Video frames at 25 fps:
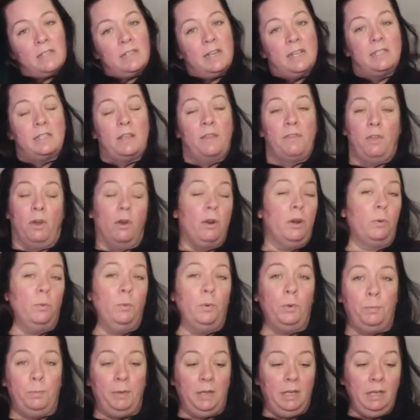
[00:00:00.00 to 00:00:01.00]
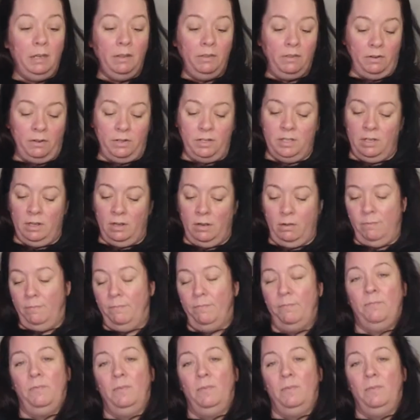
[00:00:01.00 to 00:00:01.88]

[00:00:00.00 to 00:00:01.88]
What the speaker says: as I thought it would be either. So